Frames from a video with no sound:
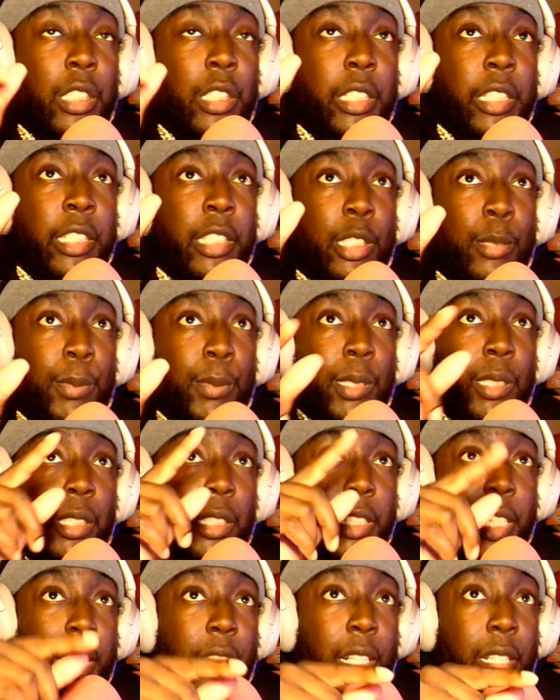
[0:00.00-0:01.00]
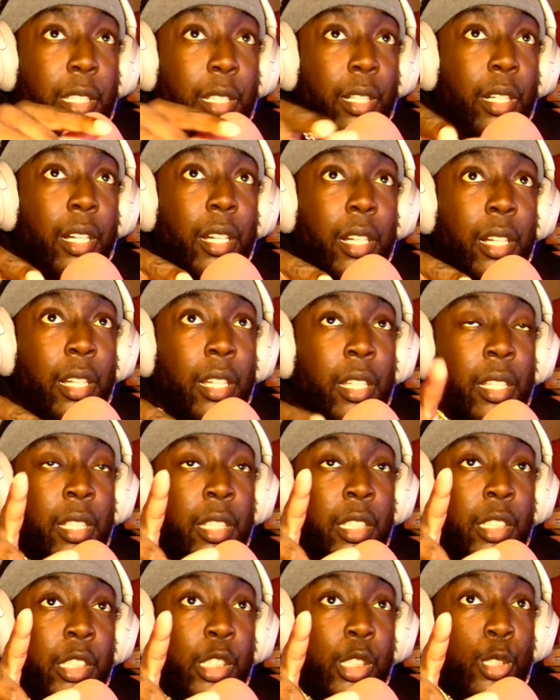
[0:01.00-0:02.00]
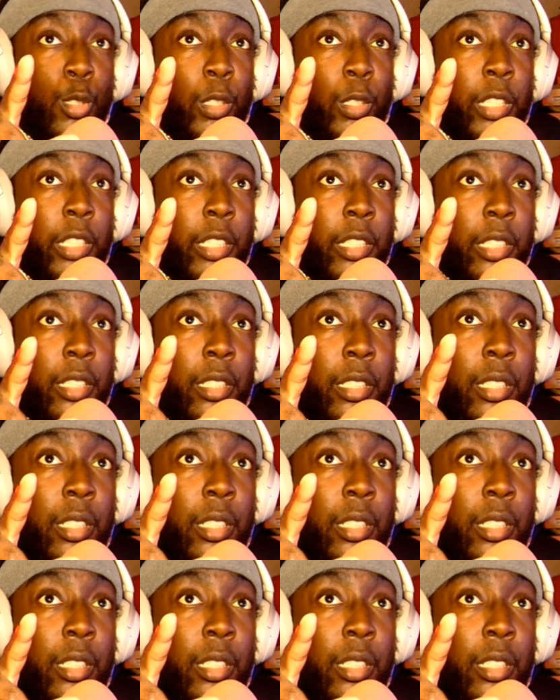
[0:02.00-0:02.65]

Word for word: inch projector screen,